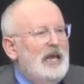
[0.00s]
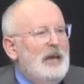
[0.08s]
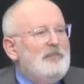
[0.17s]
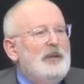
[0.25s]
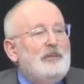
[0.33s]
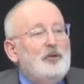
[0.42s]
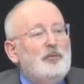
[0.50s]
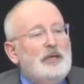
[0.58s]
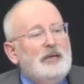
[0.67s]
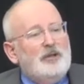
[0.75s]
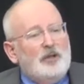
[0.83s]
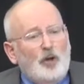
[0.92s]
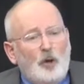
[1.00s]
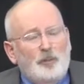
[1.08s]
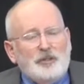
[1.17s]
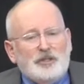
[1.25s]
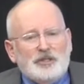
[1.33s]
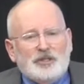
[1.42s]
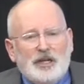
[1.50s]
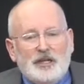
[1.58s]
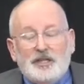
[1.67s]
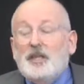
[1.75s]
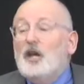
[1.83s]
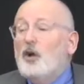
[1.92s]
and people who believe in an open
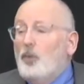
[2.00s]
society,